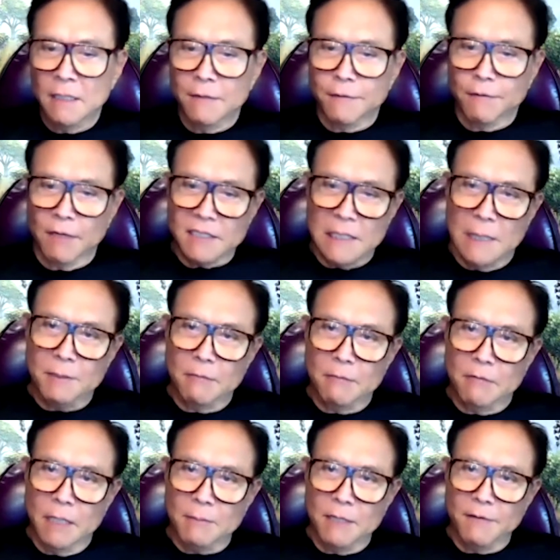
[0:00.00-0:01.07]
For example,
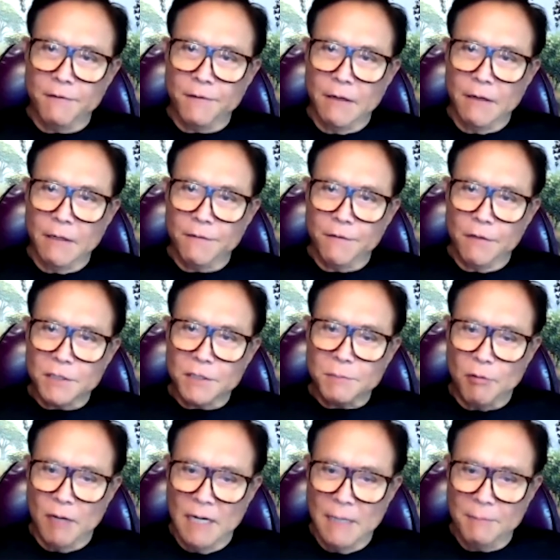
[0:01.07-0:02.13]
one of my very first
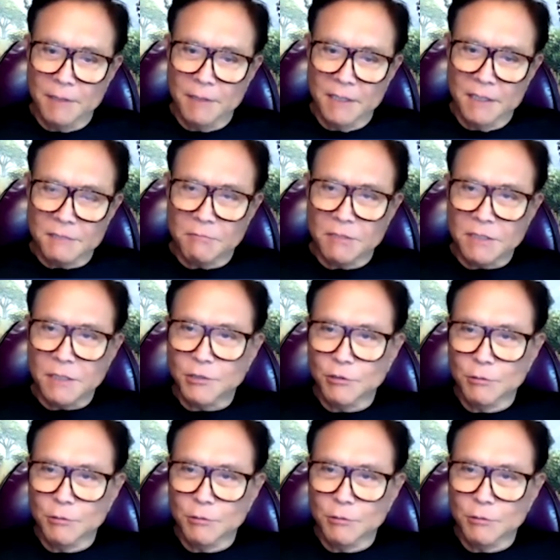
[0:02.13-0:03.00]
properties was a two